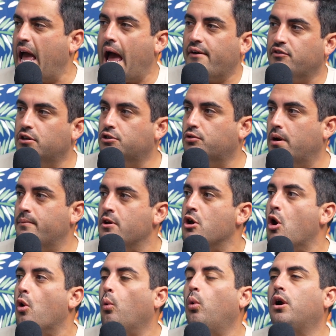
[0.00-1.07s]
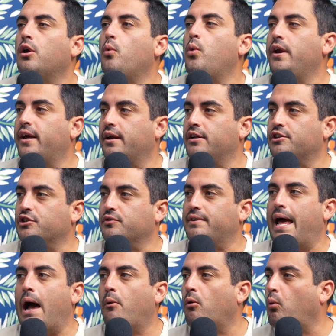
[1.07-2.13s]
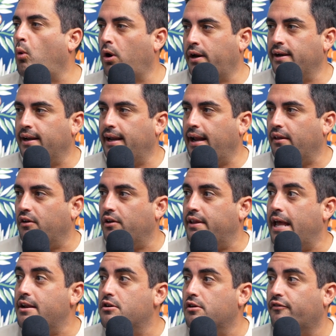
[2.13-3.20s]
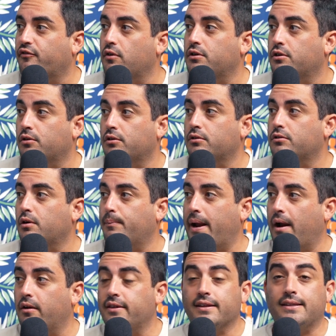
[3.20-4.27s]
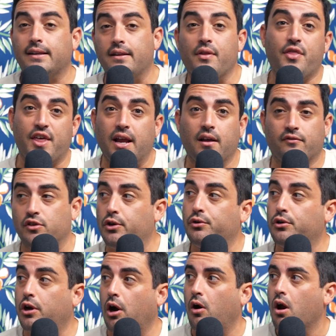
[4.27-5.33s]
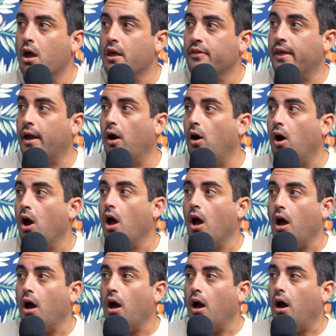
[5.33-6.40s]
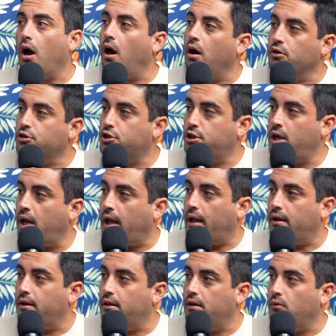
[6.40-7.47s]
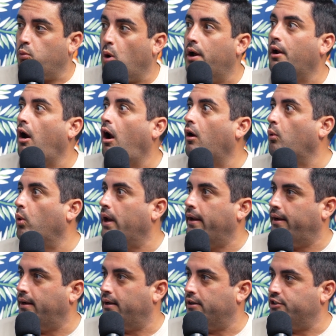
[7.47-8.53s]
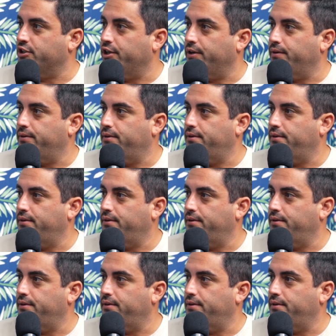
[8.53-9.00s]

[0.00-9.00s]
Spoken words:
After the trip, what are we going to do? Now we're working together. And then your parent that didn't think of you, they go, oh shit, what are we going to do?